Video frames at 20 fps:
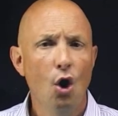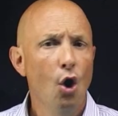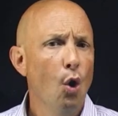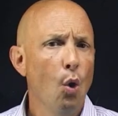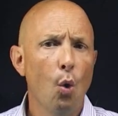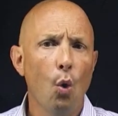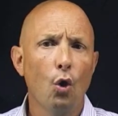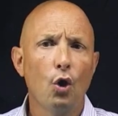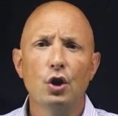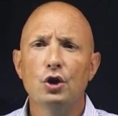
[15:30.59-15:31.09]

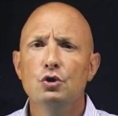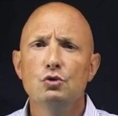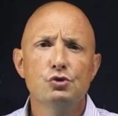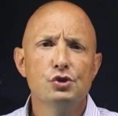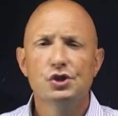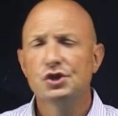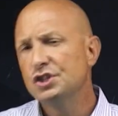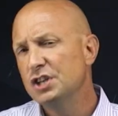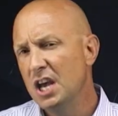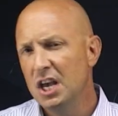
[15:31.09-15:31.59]
Or are you
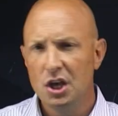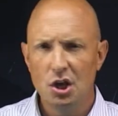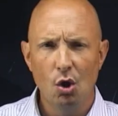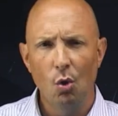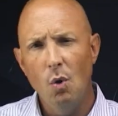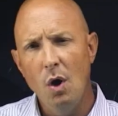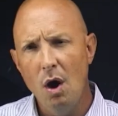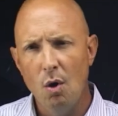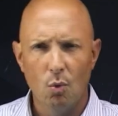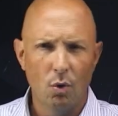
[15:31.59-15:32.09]
just saying, you know
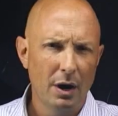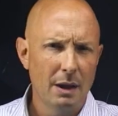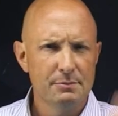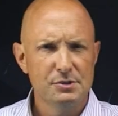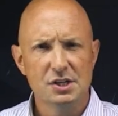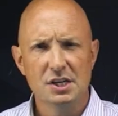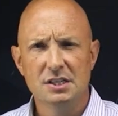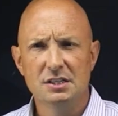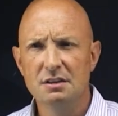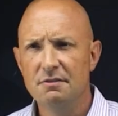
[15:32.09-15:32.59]
what, when I'm
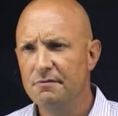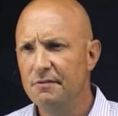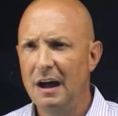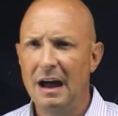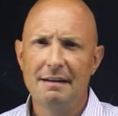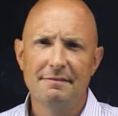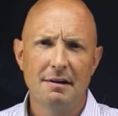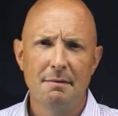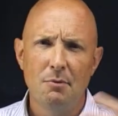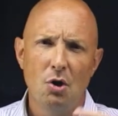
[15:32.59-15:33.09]

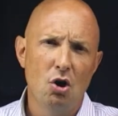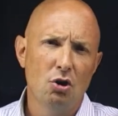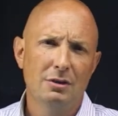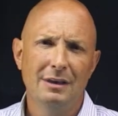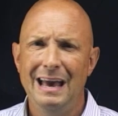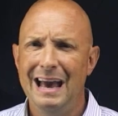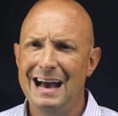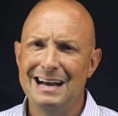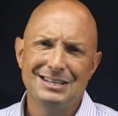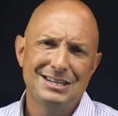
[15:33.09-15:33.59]
65, I'm all
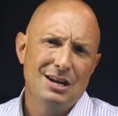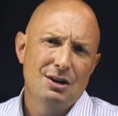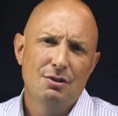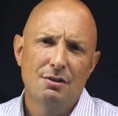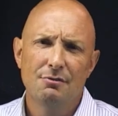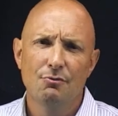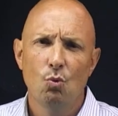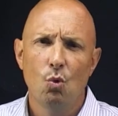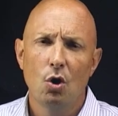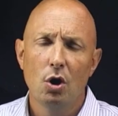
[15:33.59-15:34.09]
cash, I don't
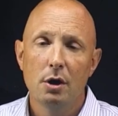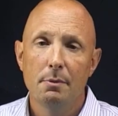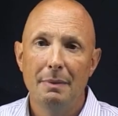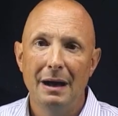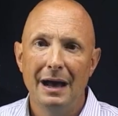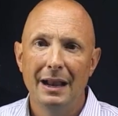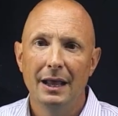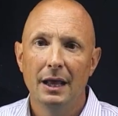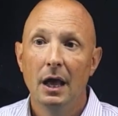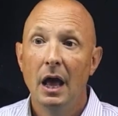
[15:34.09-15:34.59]
even worry
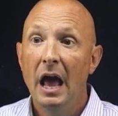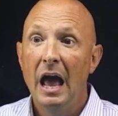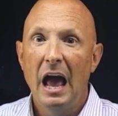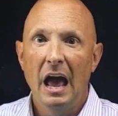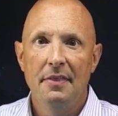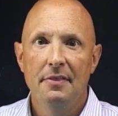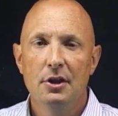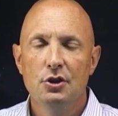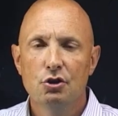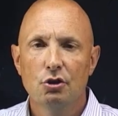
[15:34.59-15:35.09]
about it,
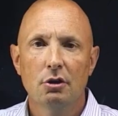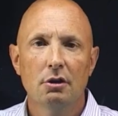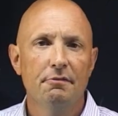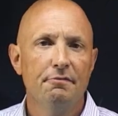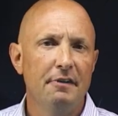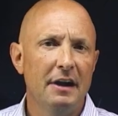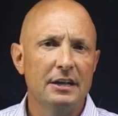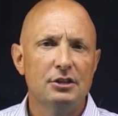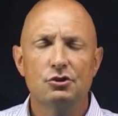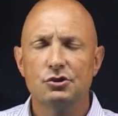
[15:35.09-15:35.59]
and then you're going to
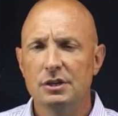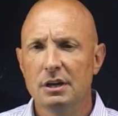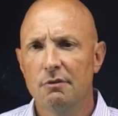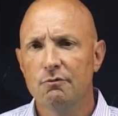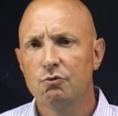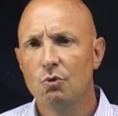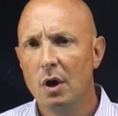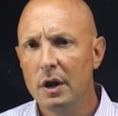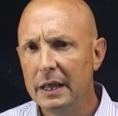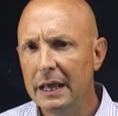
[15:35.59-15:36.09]
find yourself
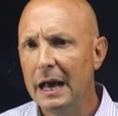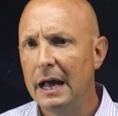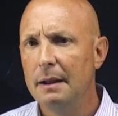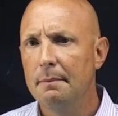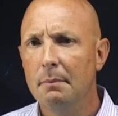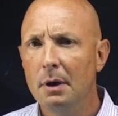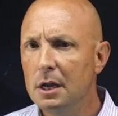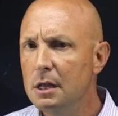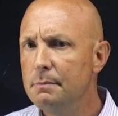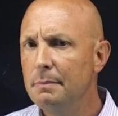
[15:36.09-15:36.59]
running out of
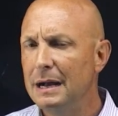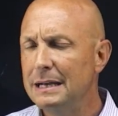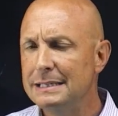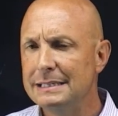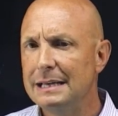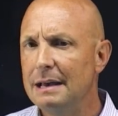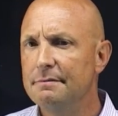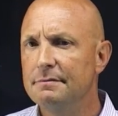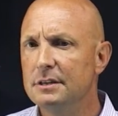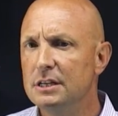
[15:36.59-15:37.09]
money by
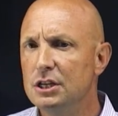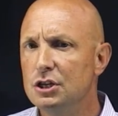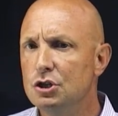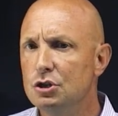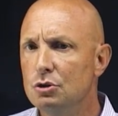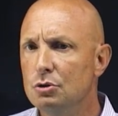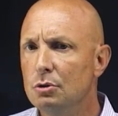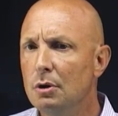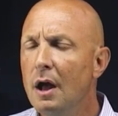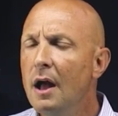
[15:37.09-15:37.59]

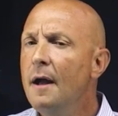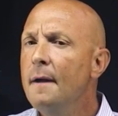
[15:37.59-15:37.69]
72.